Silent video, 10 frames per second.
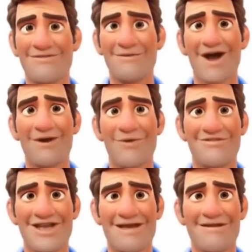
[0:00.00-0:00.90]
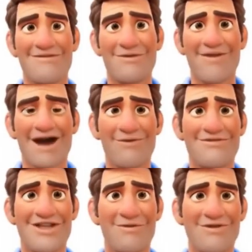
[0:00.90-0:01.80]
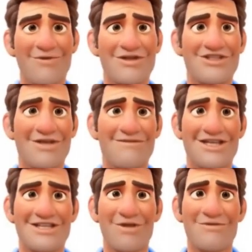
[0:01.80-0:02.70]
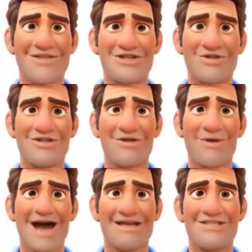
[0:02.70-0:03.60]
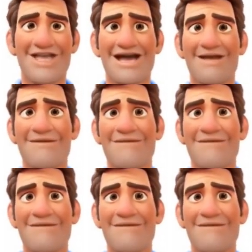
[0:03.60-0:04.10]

Topography. Topography refers to the physical features of a landscape,